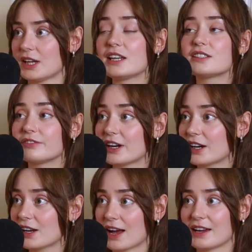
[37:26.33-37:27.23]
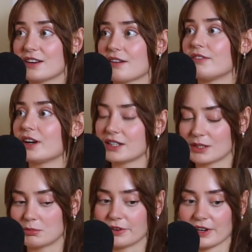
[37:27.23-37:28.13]
He's very kind, very
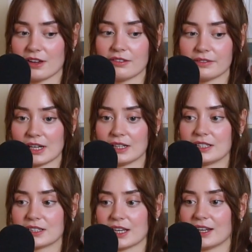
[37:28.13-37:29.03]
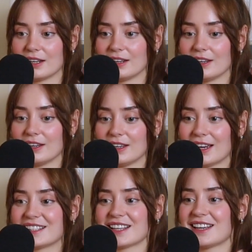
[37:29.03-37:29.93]
supportive. And I
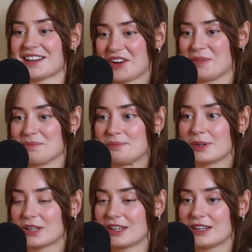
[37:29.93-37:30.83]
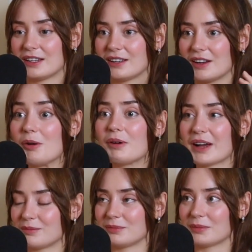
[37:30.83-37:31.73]
said, "Oh,
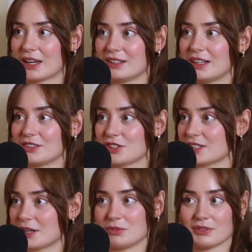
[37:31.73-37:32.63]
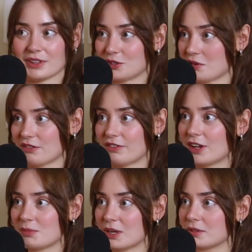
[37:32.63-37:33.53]
I'm doing this short
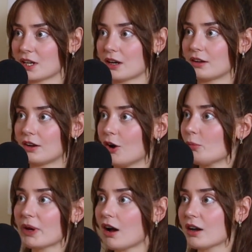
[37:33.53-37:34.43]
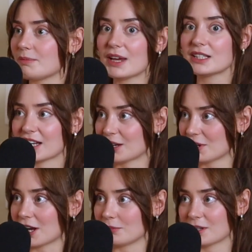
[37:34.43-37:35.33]
film." And he was like, "Oh my God, amazing. Can we
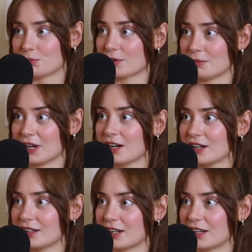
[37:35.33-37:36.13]
come to the premiere?"